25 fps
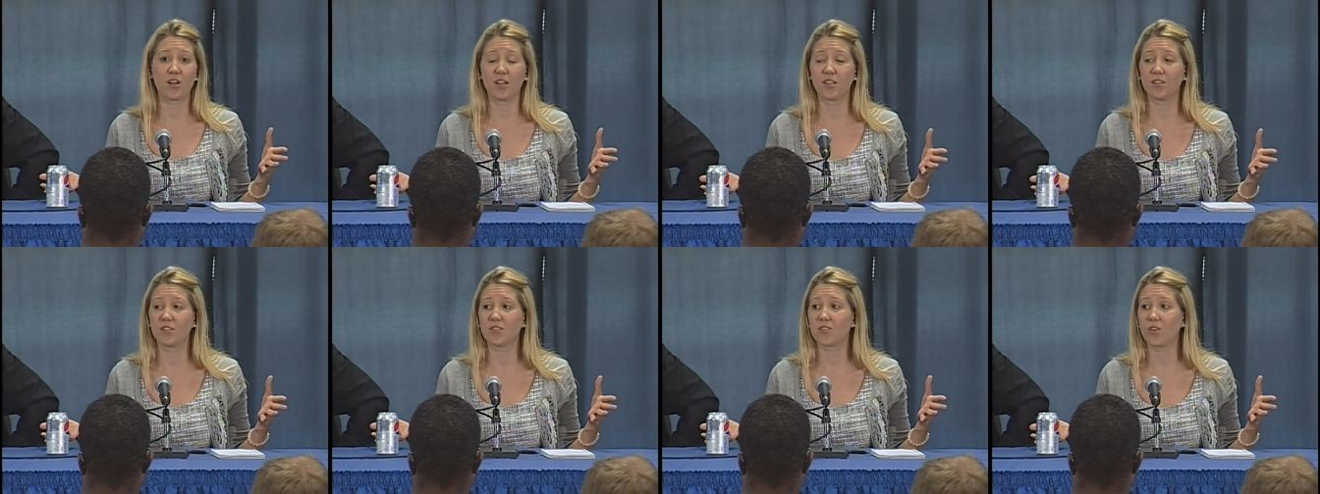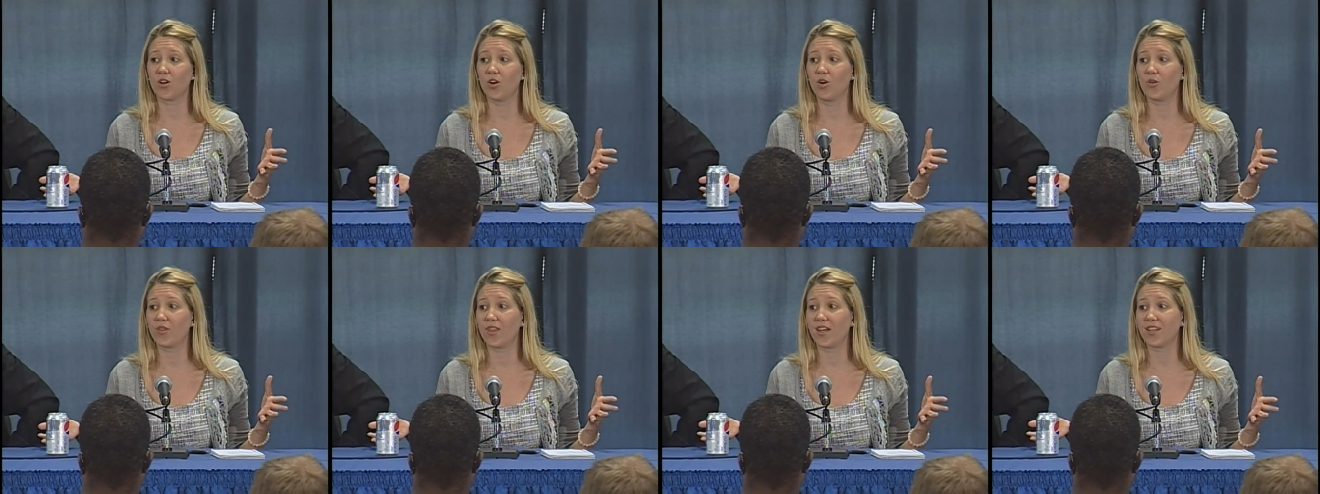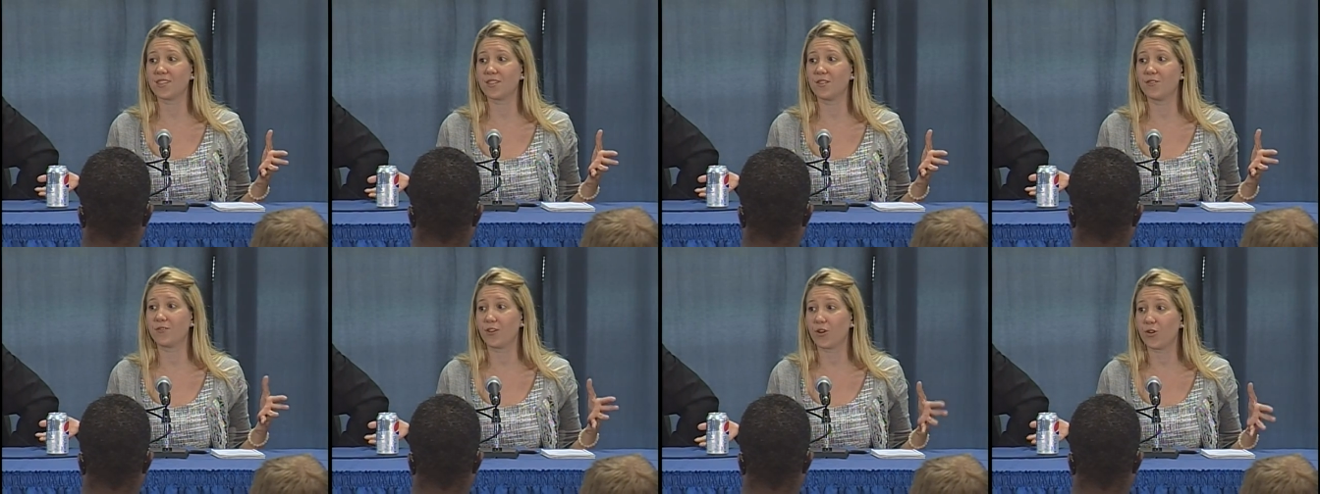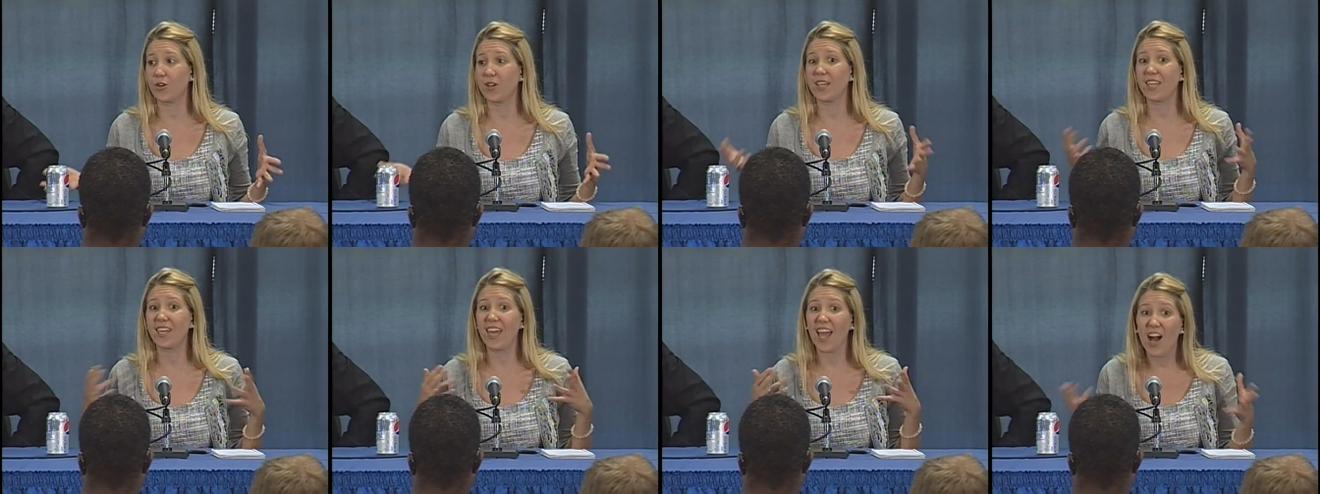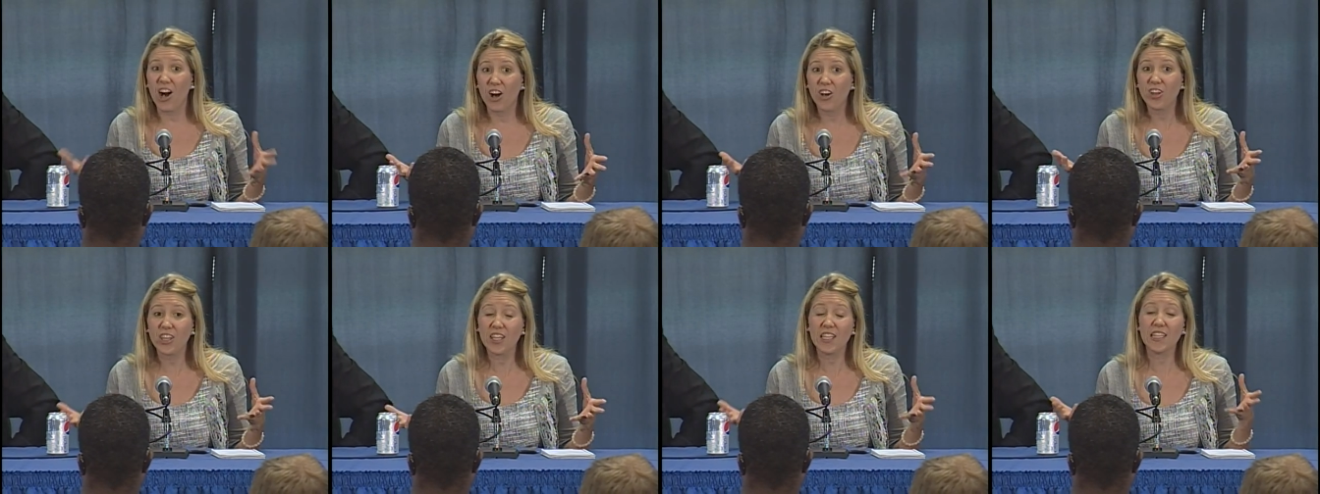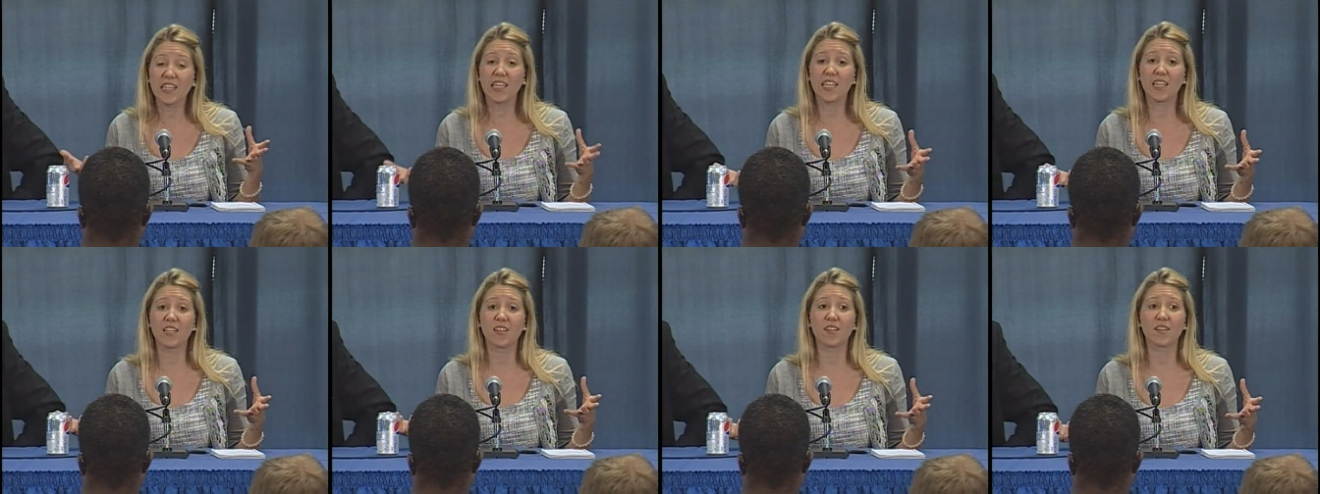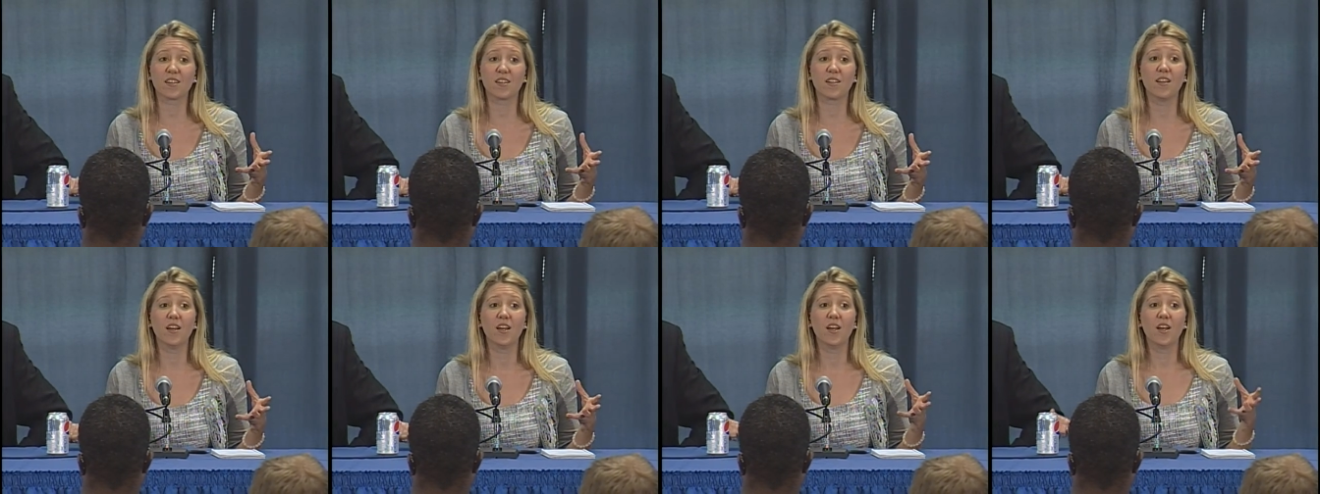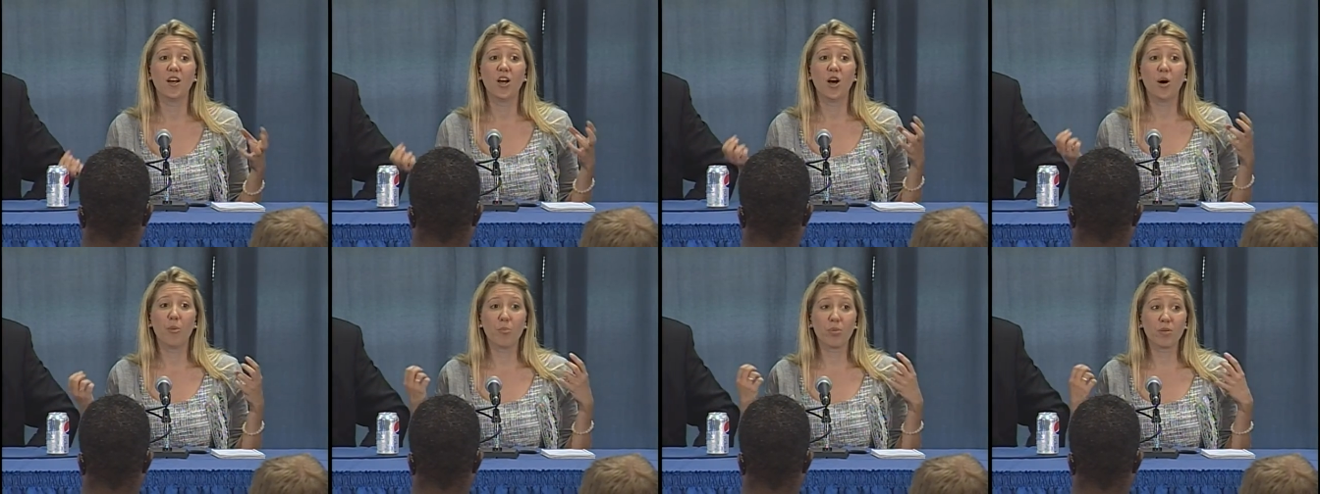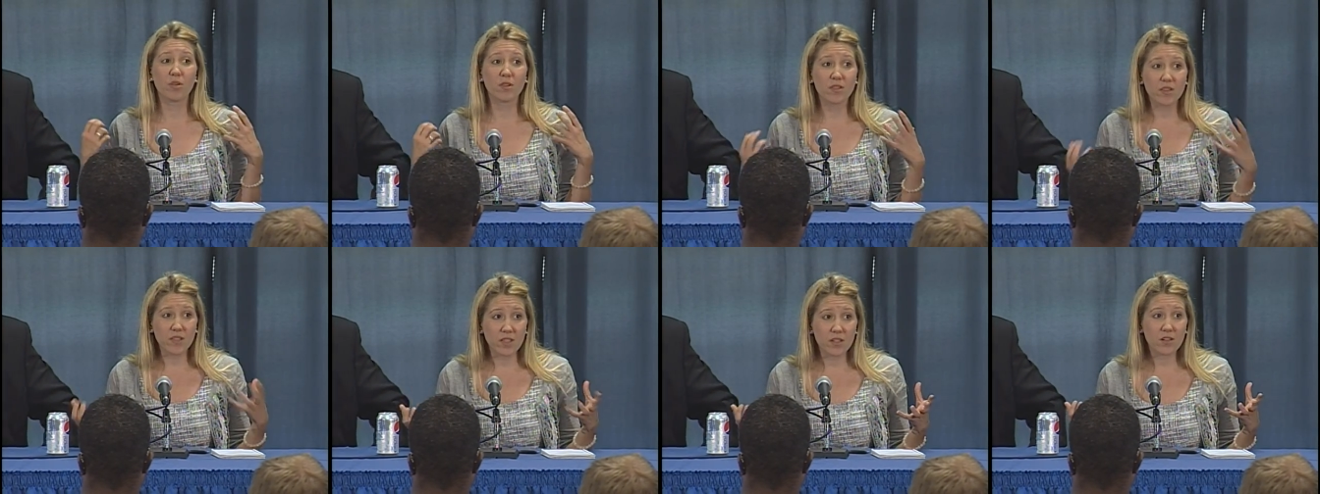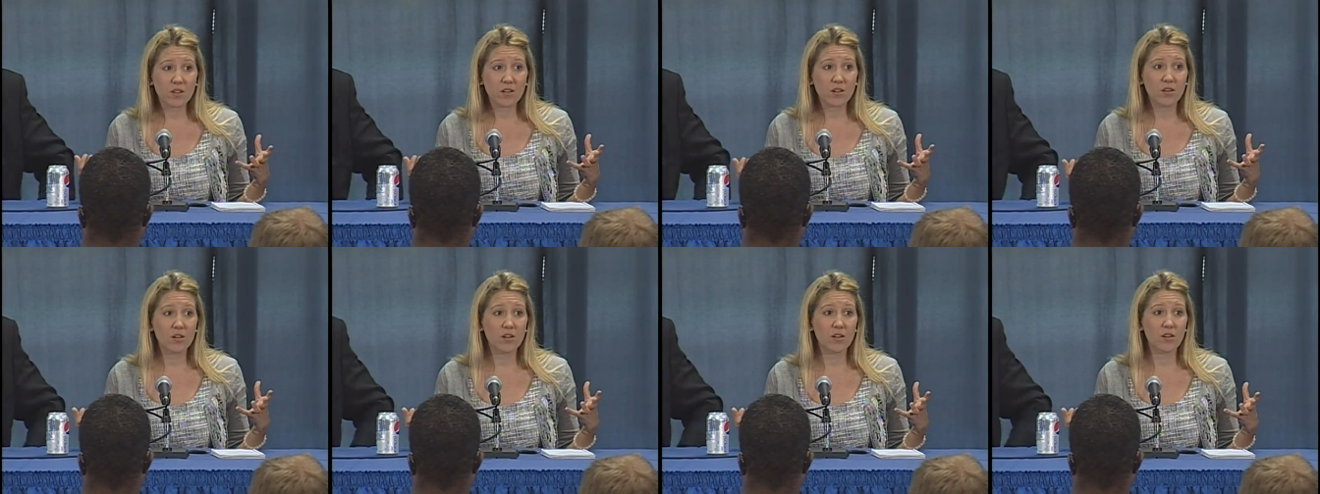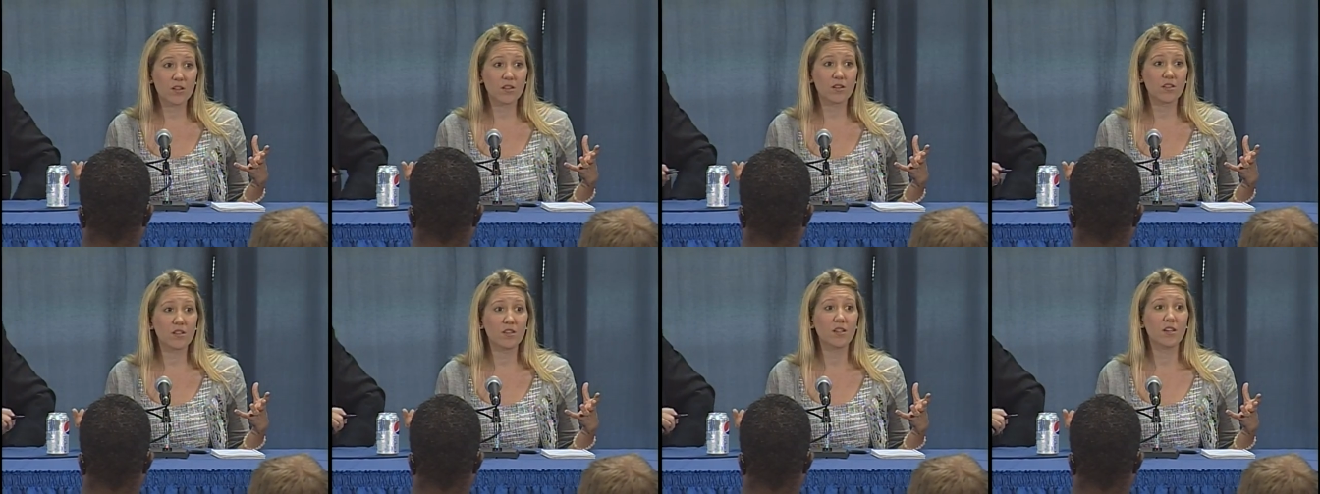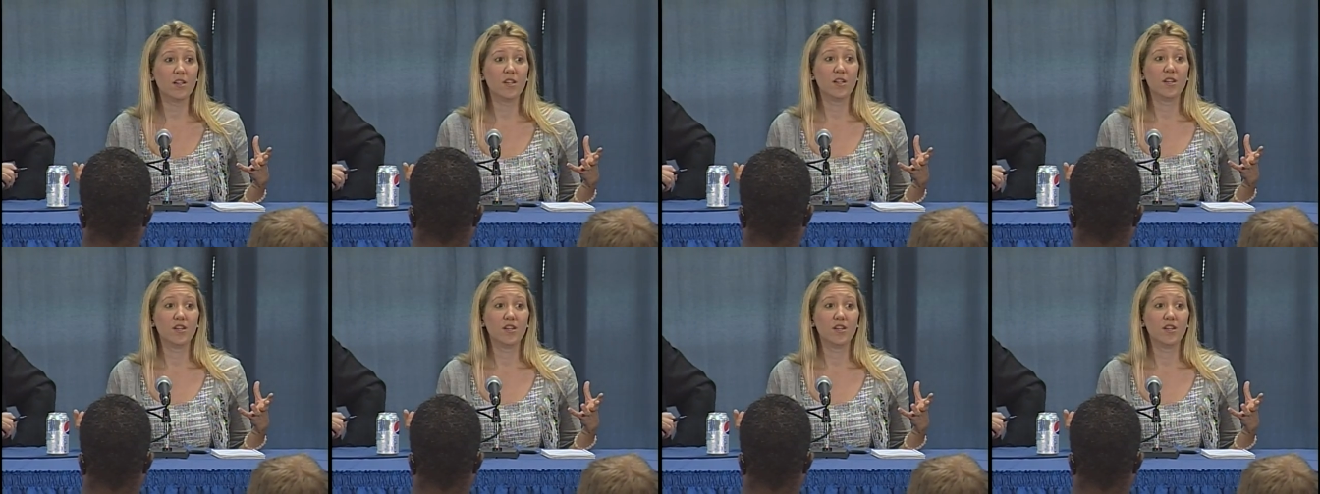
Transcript: And so that's a very calculated political